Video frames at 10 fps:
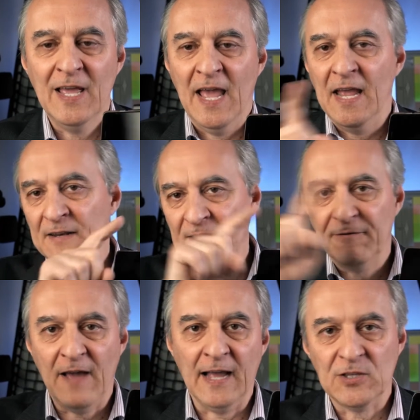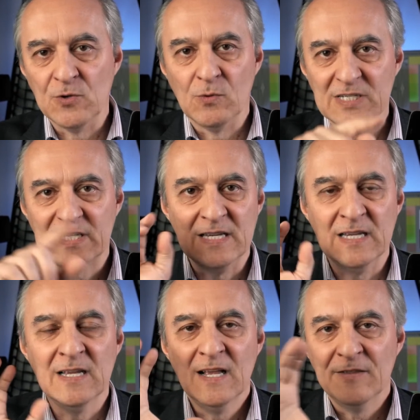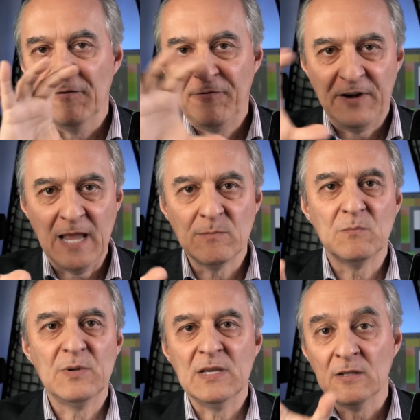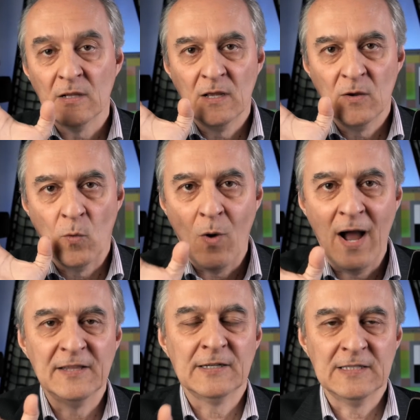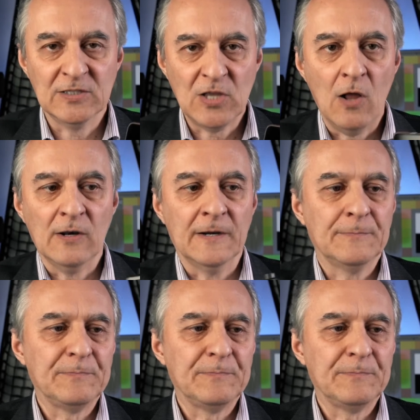And in fact, you will see the frame being wider than taller.